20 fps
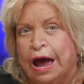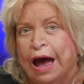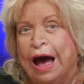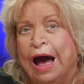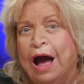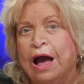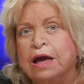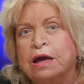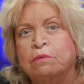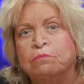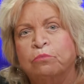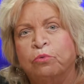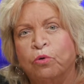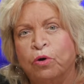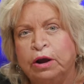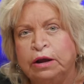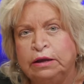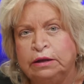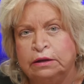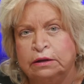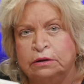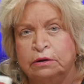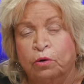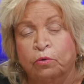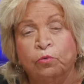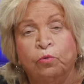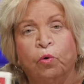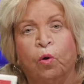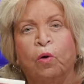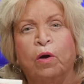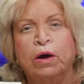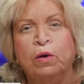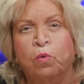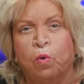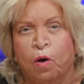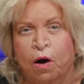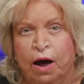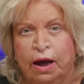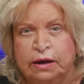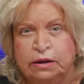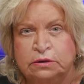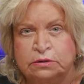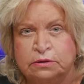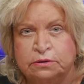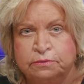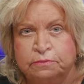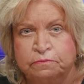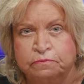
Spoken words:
I am bringing Roy White,